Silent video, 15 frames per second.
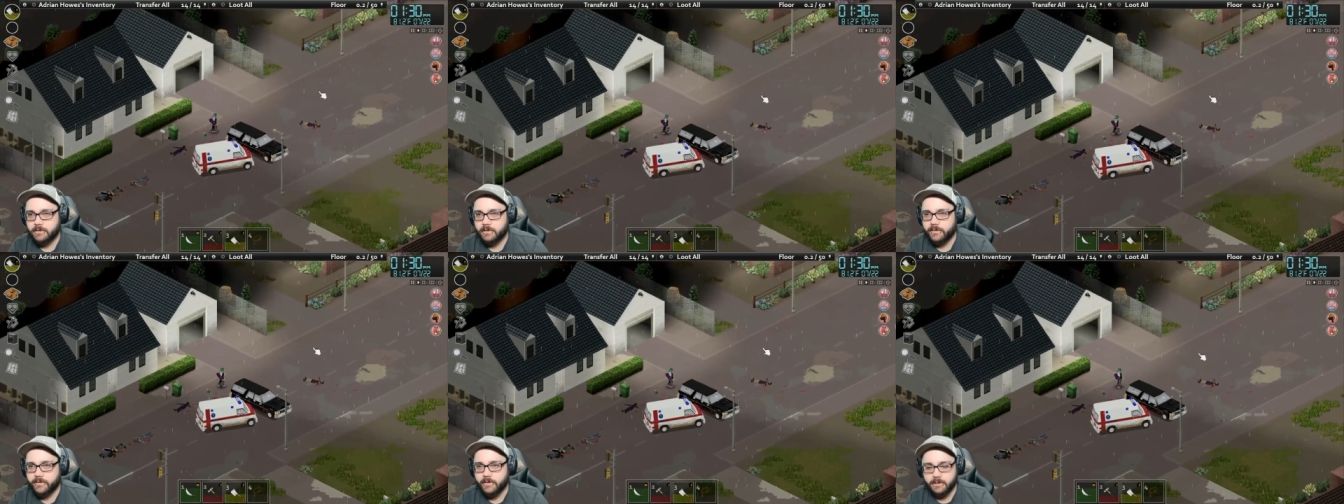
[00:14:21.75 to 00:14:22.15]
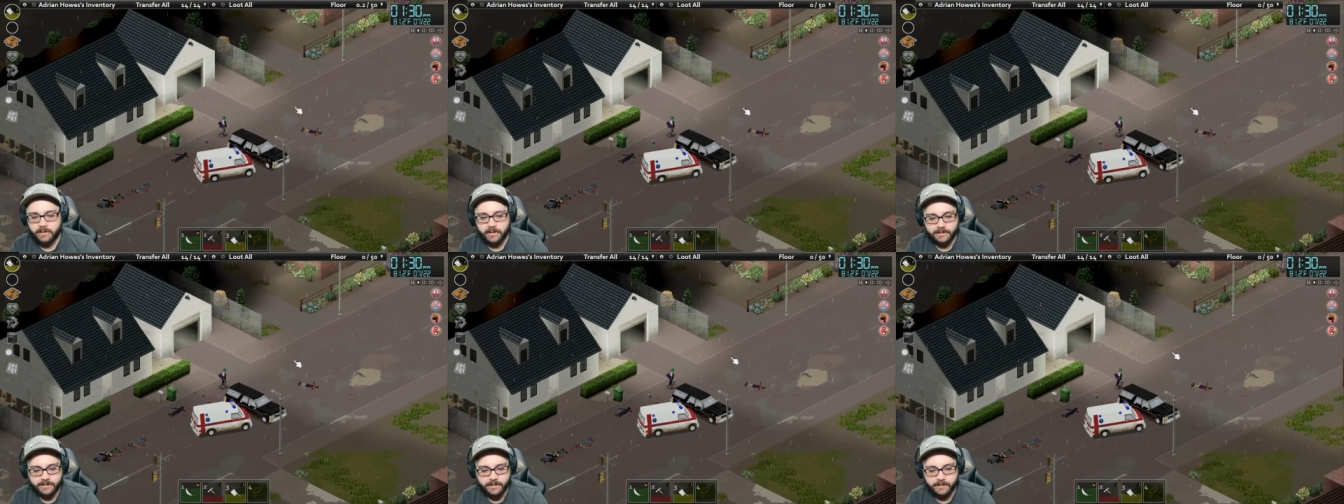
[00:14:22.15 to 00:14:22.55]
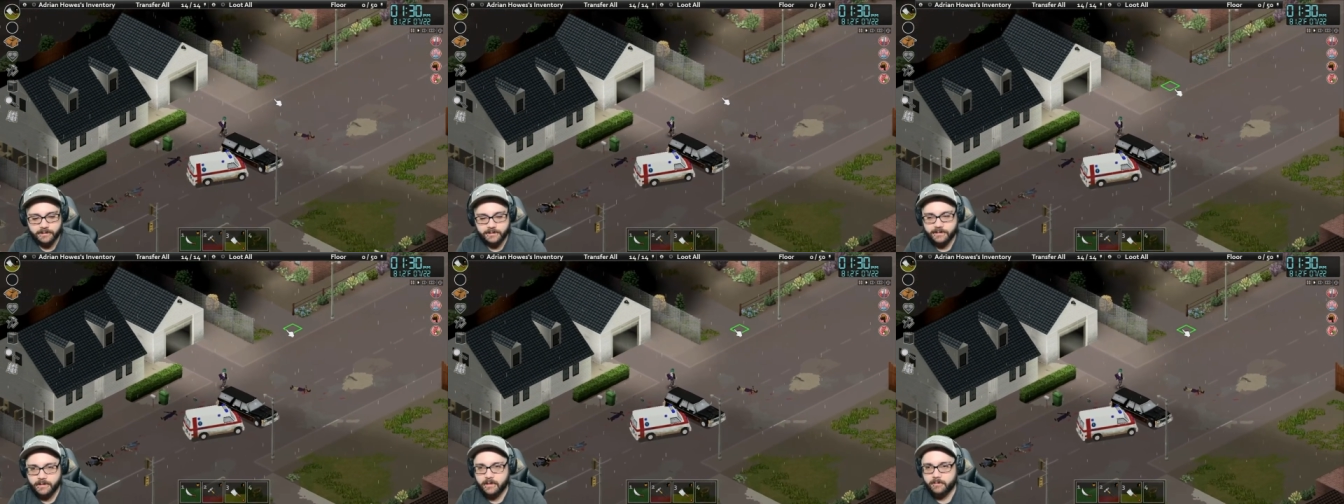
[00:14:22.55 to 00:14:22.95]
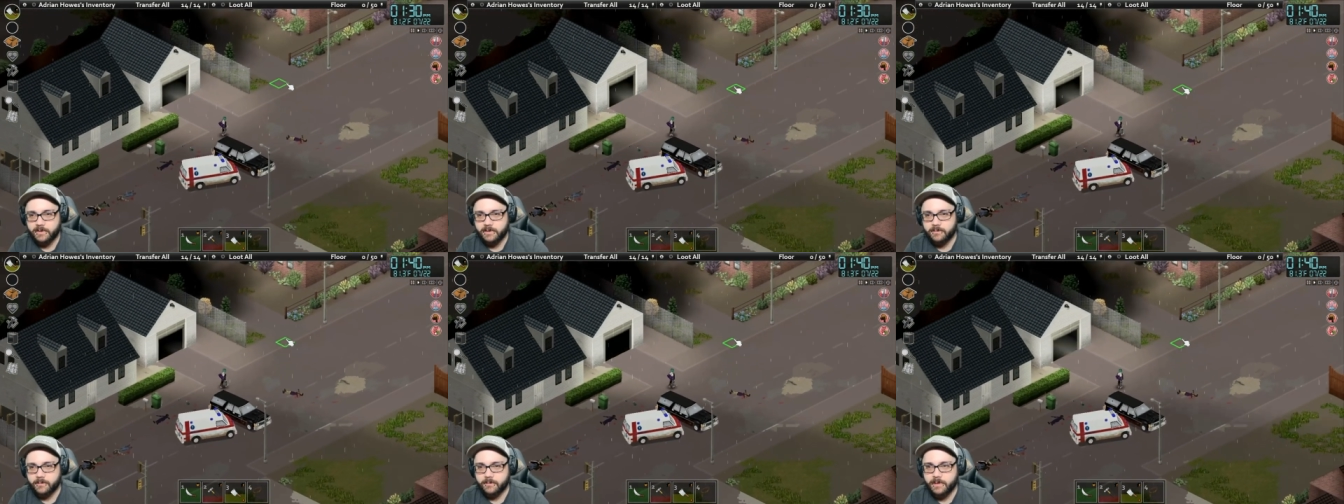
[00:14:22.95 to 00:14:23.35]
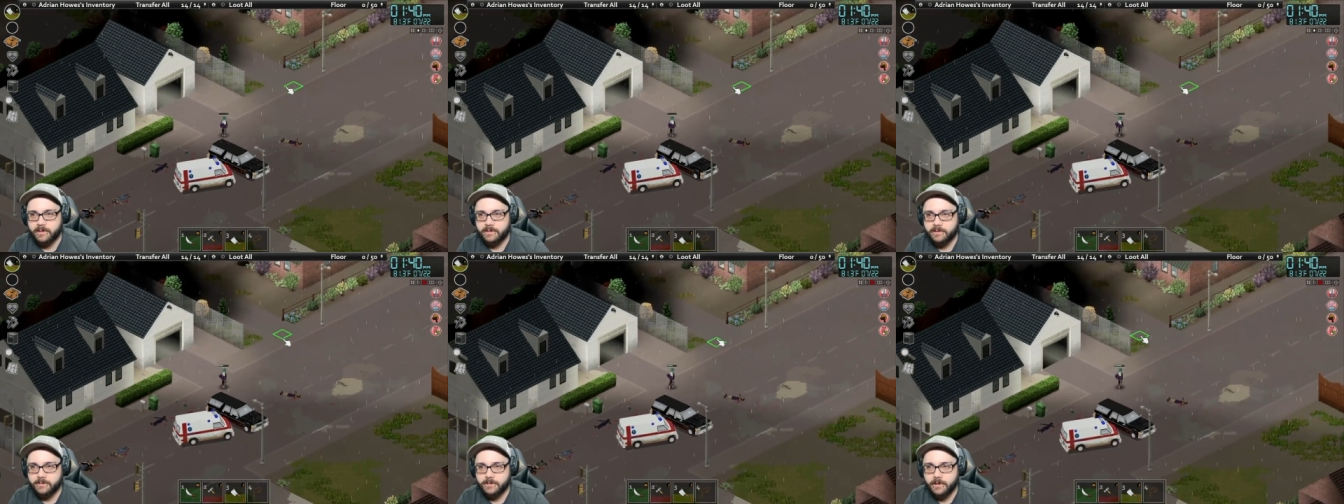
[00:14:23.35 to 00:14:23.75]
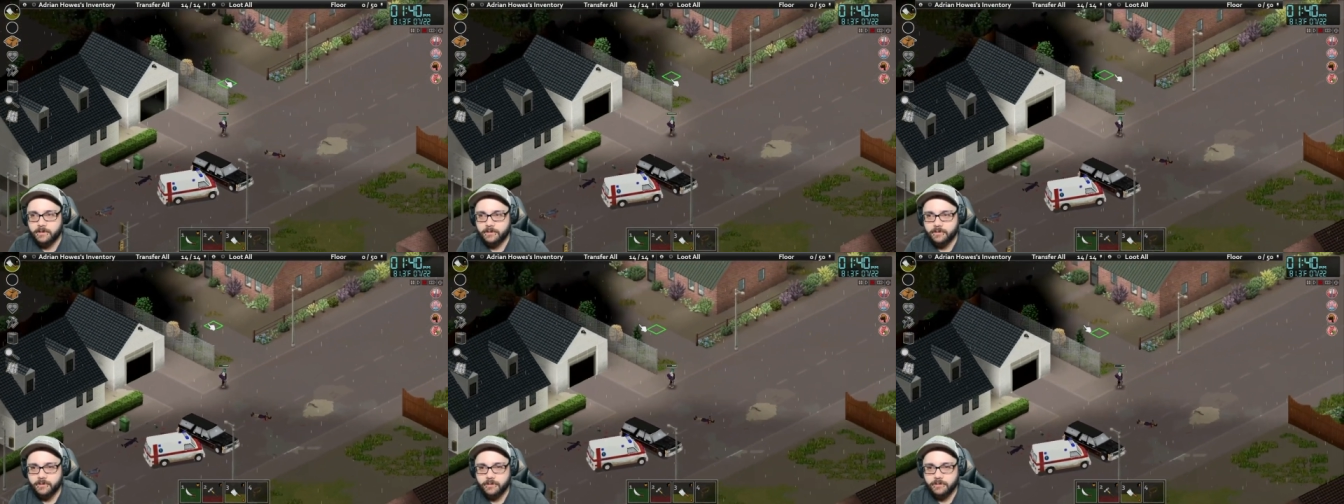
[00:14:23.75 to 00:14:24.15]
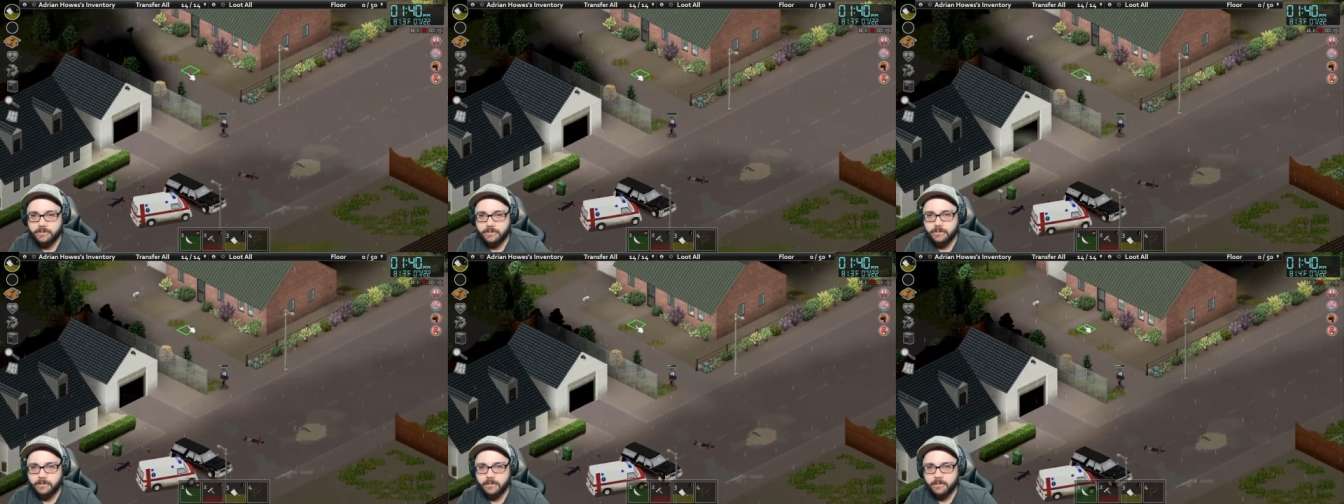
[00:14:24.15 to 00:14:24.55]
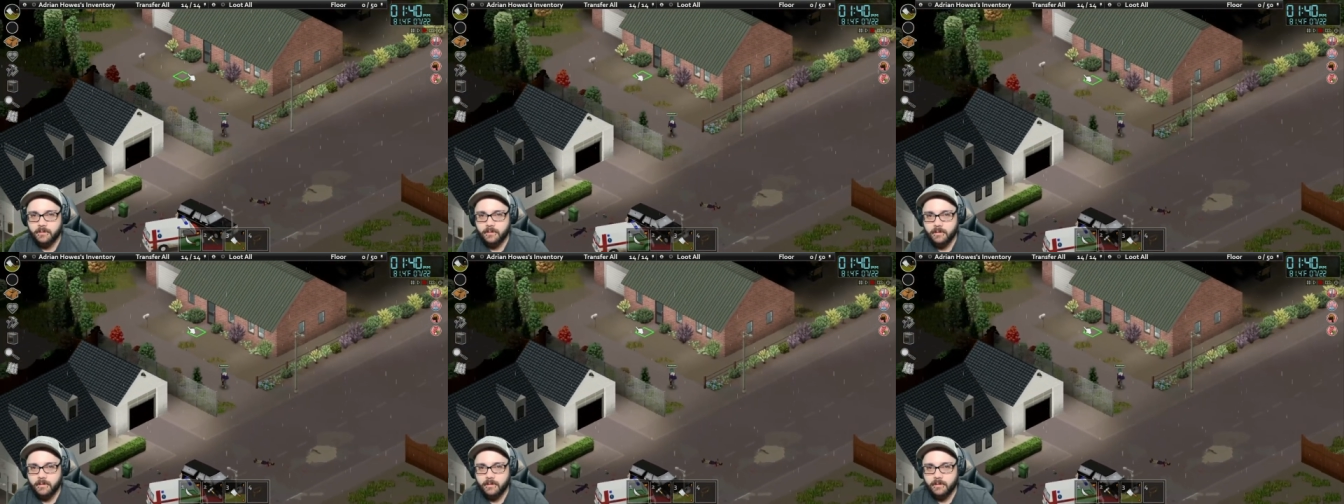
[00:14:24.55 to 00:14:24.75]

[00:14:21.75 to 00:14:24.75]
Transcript: I think that's all the zombies from that section.